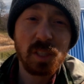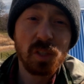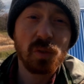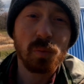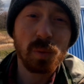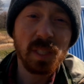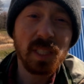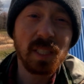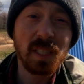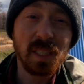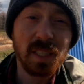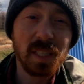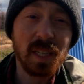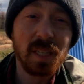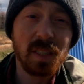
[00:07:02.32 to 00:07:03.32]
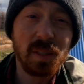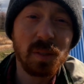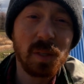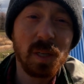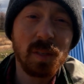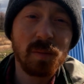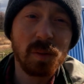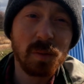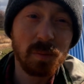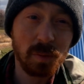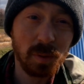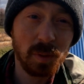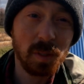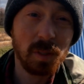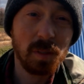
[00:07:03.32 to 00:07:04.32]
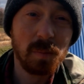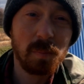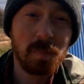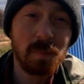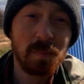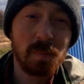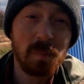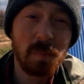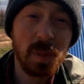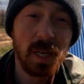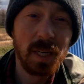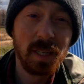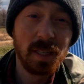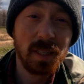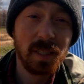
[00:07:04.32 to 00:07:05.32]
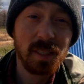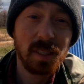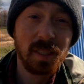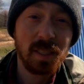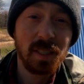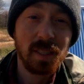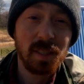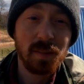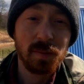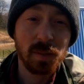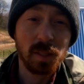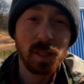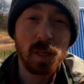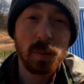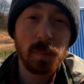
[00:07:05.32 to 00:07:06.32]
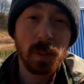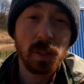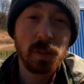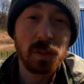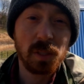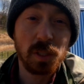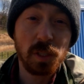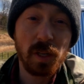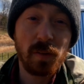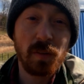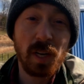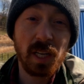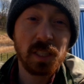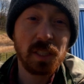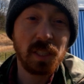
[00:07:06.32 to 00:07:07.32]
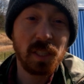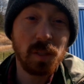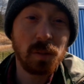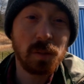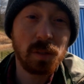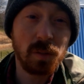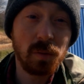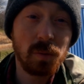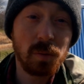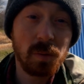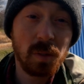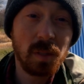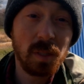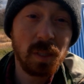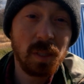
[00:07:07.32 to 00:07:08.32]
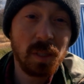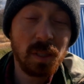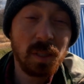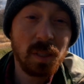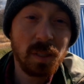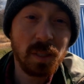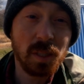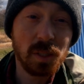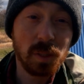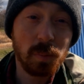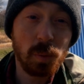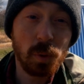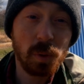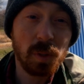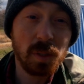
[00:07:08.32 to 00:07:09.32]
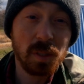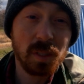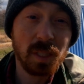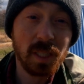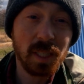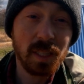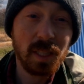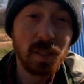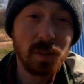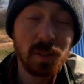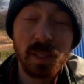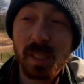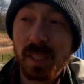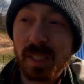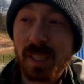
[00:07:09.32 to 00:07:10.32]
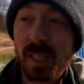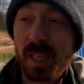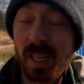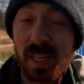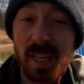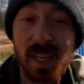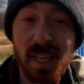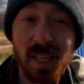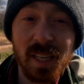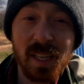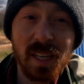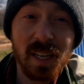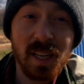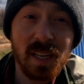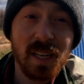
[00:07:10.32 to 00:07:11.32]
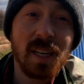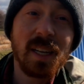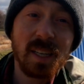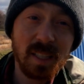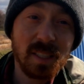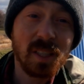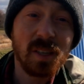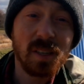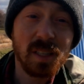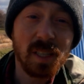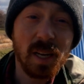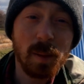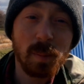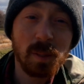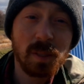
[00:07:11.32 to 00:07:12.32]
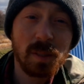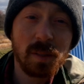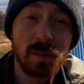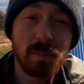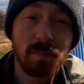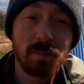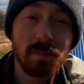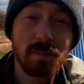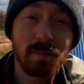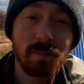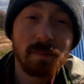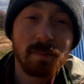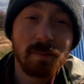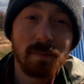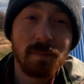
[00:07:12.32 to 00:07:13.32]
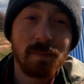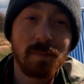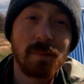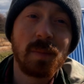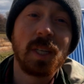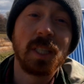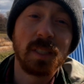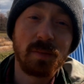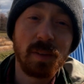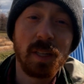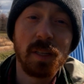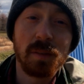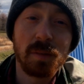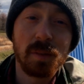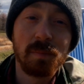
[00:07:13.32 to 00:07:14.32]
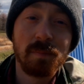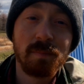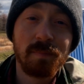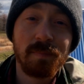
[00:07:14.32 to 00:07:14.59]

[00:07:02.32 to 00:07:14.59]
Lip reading: Just recently got a new cover for the mic for the GoPros, because you have to actually go to their support to get those things, and it's already damaged because it fell over.